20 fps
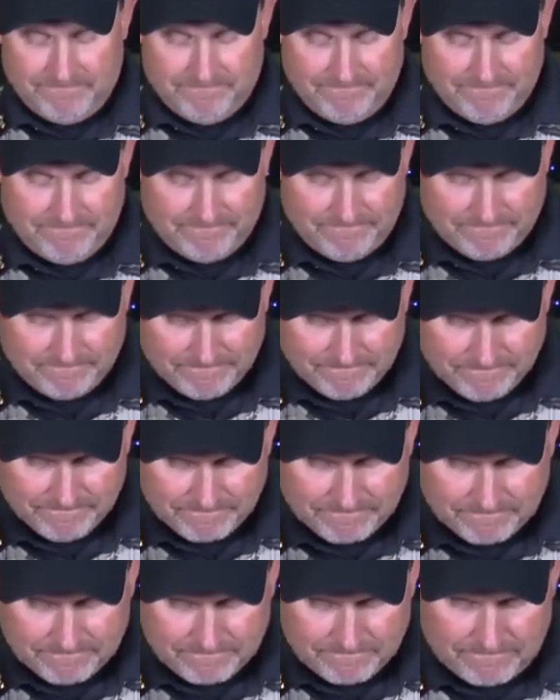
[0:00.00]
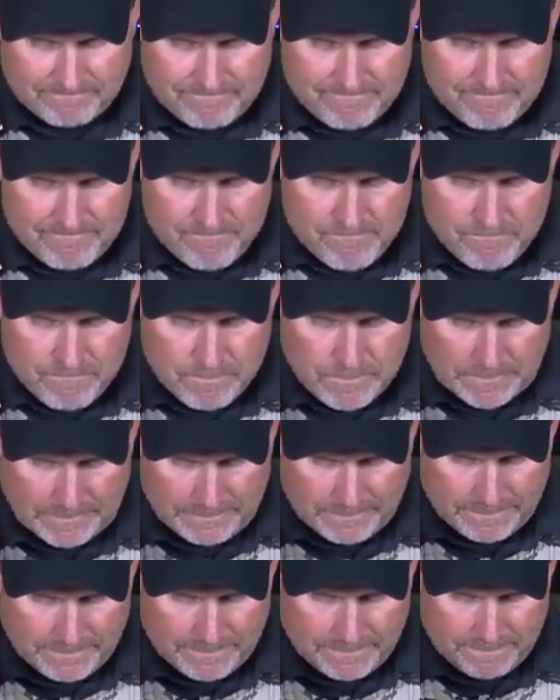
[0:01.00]

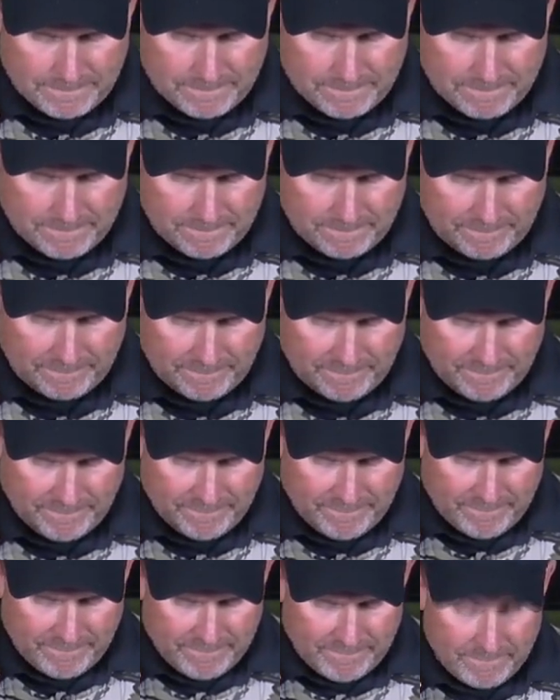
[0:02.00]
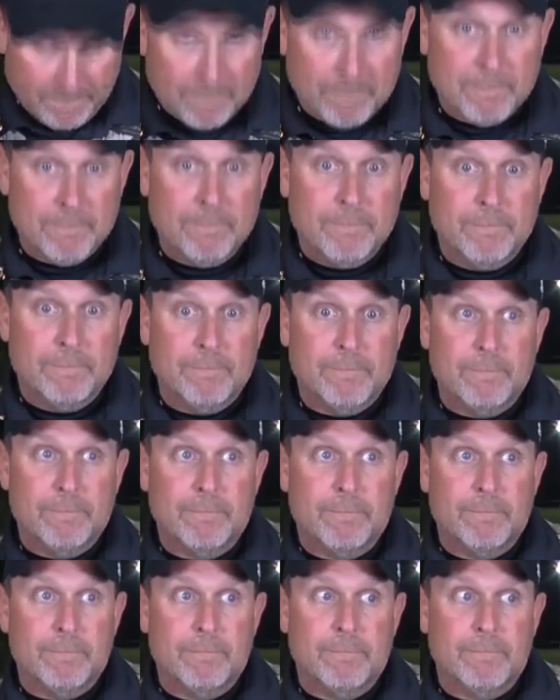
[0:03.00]

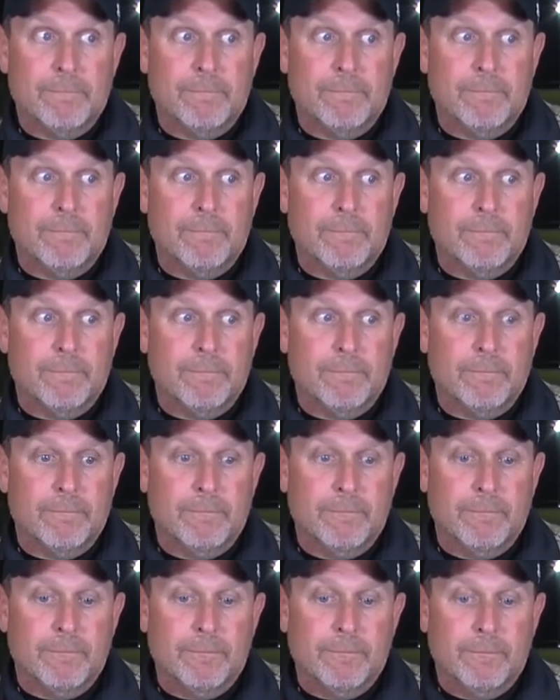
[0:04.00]
(not speaking)